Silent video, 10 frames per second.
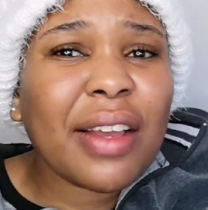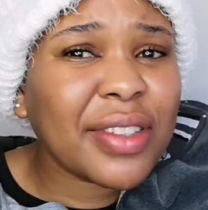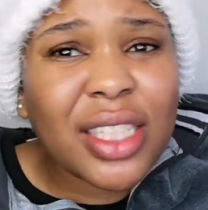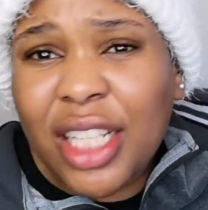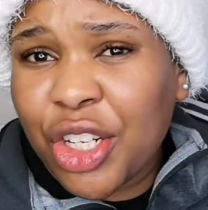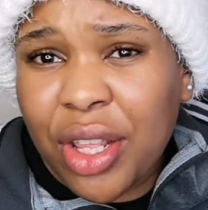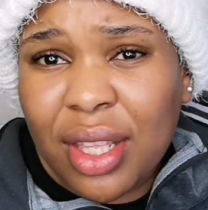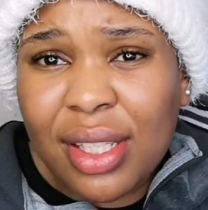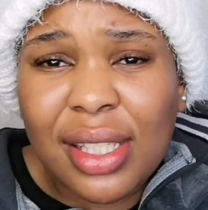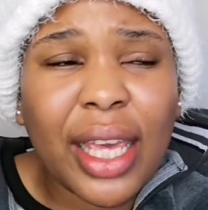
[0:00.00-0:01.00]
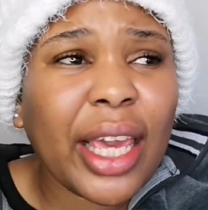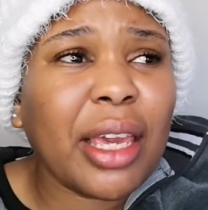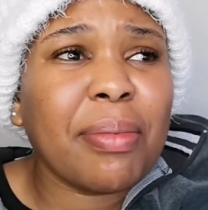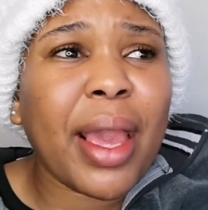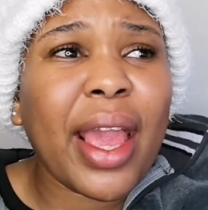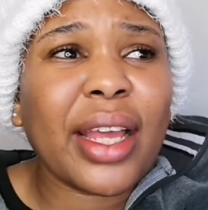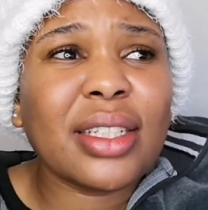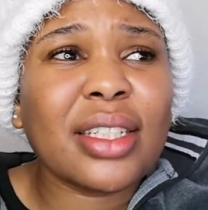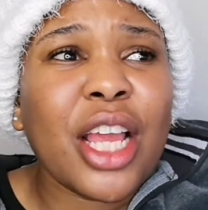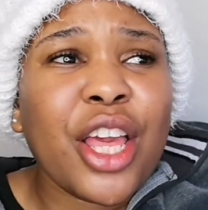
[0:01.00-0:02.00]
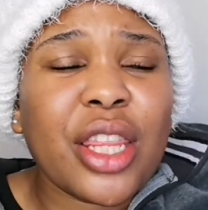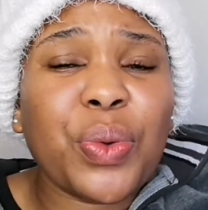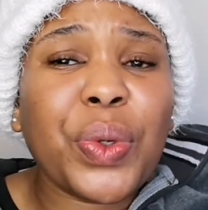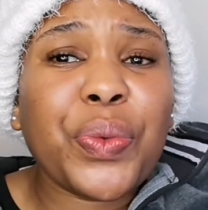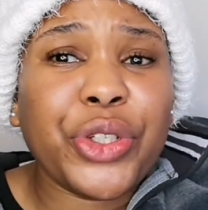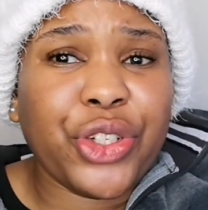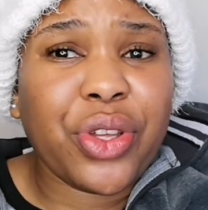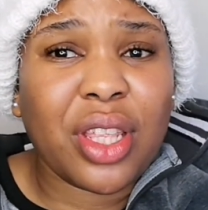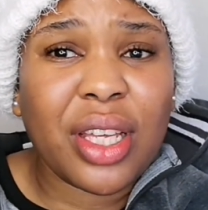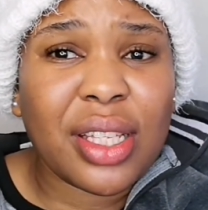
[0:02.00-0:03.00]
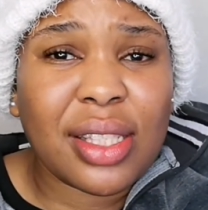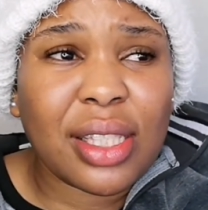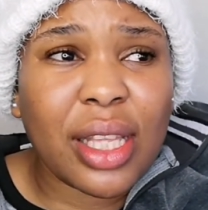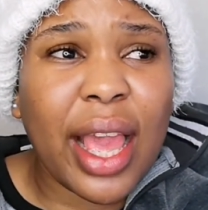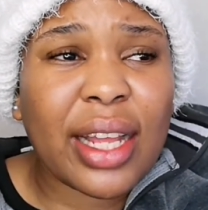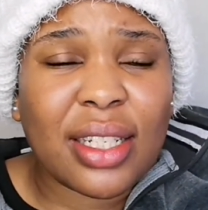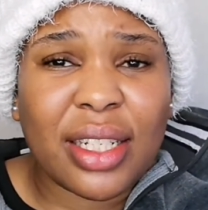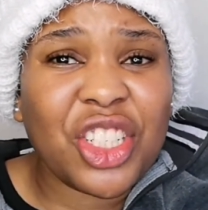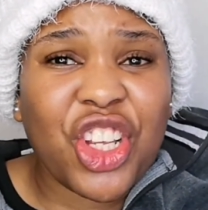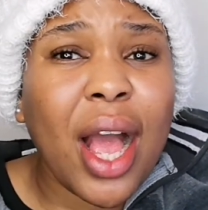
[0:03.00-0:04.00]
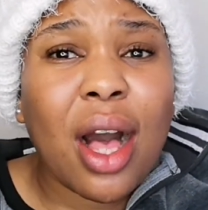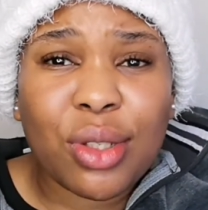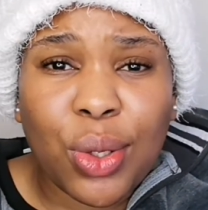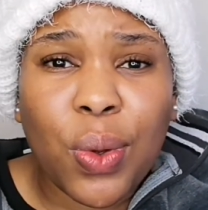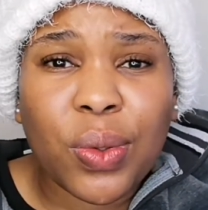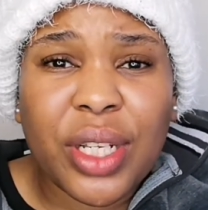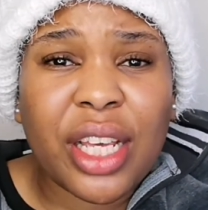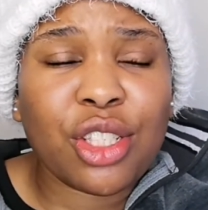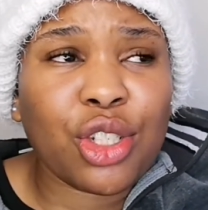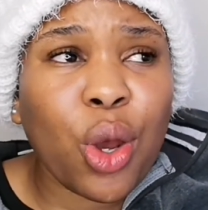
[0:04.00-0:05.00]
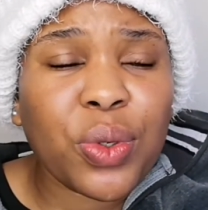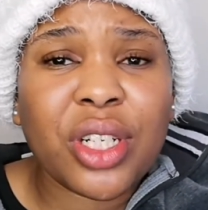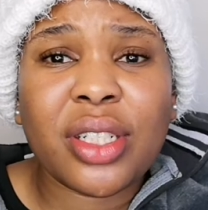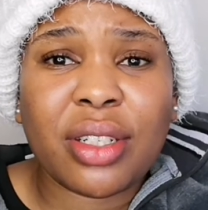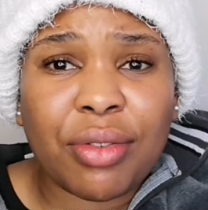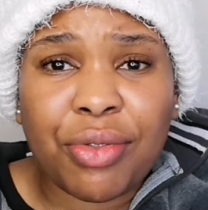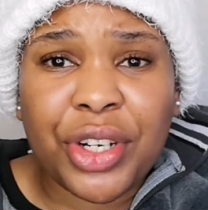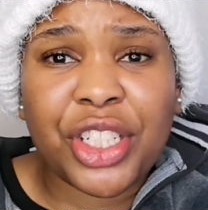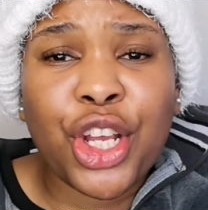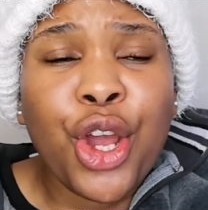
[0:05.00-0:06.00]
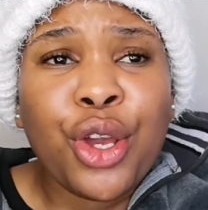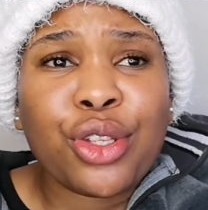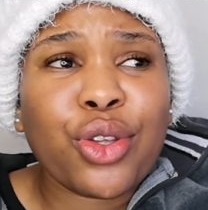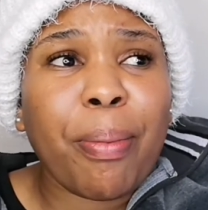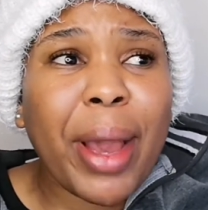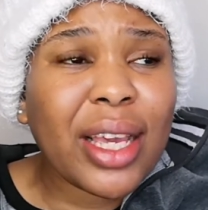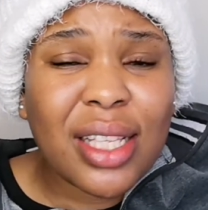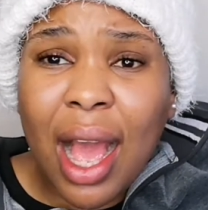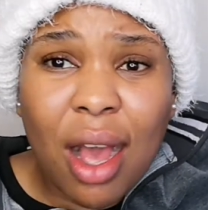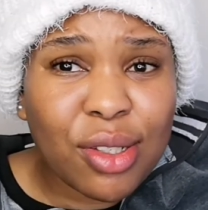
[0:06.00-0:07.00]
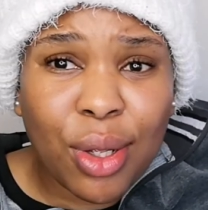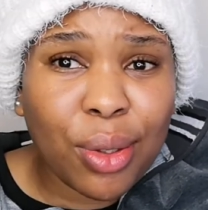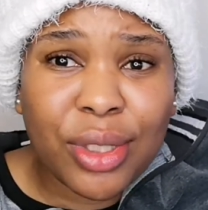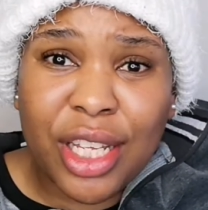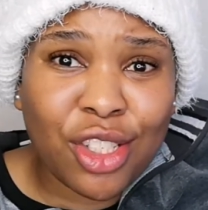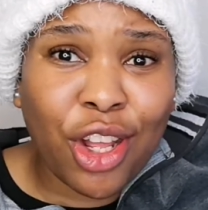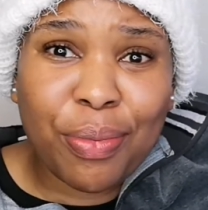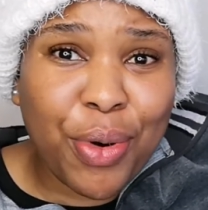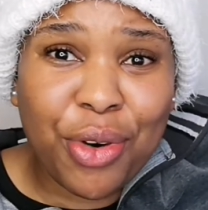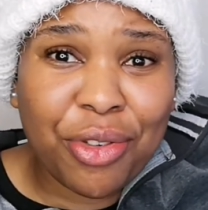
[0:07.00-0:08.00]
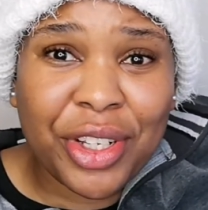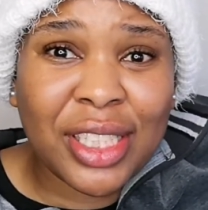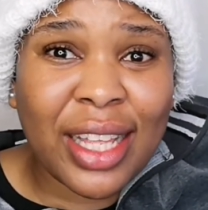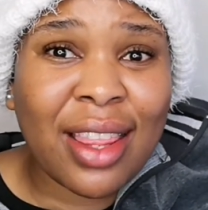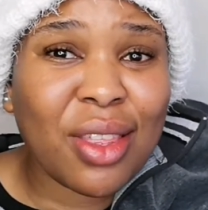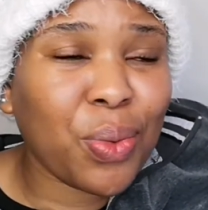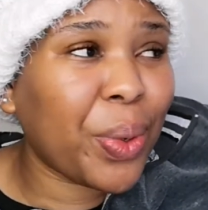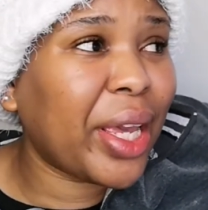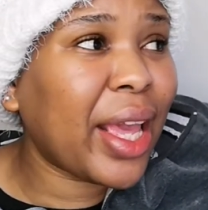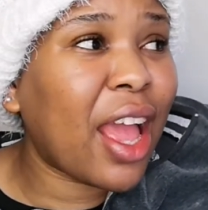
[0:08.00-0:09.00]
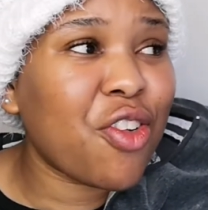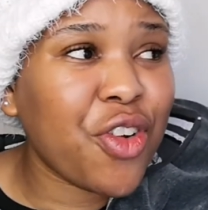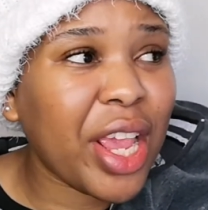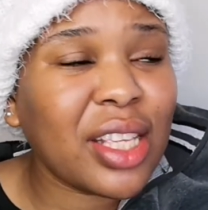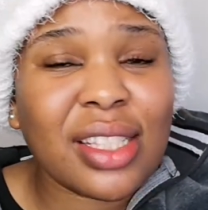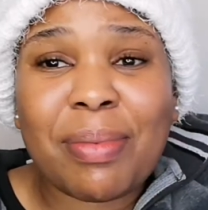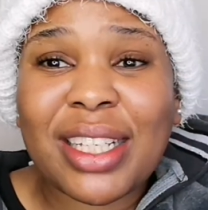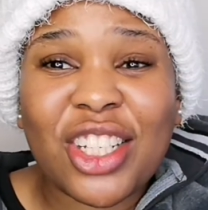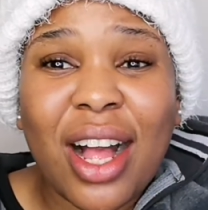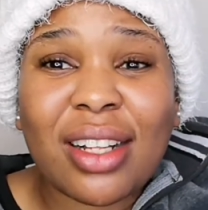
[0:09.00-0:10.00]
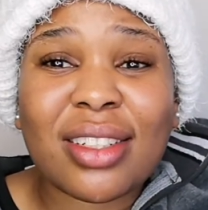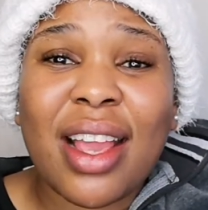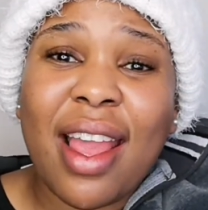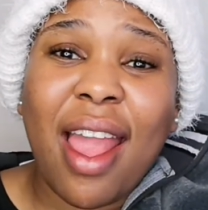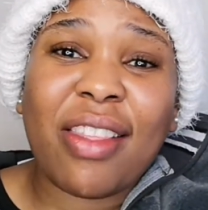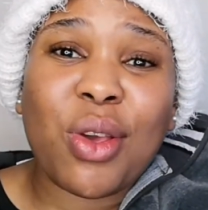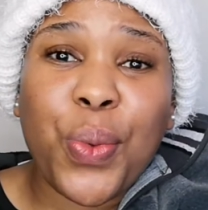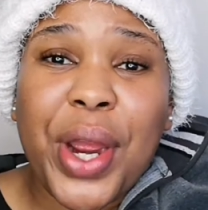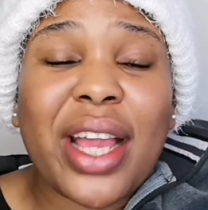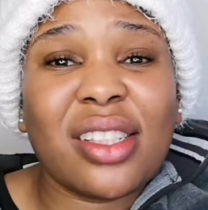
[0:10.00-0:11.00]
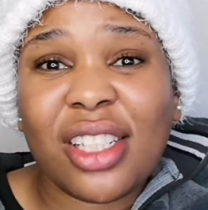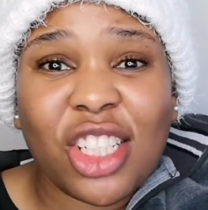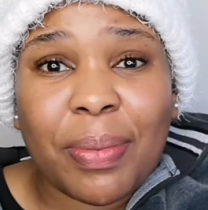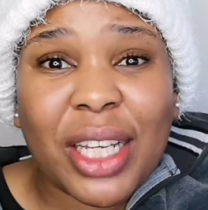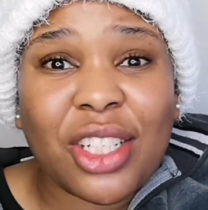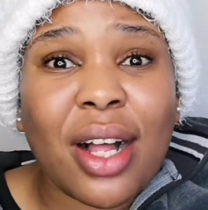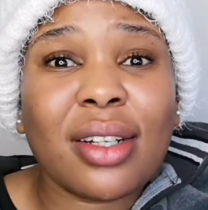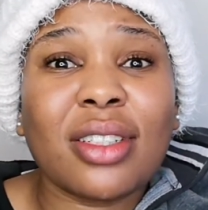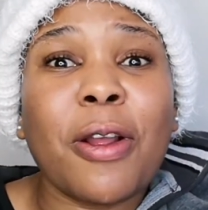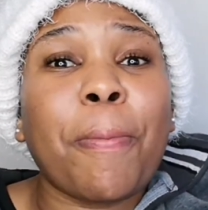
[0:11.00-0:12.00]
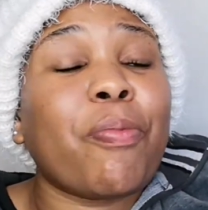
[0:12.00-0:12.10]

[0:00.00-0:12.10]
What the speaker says: lifestyles are not the same and the way we do things at each household is totally different. So my household is not perfect, and the way I raise my child and the way I teach my child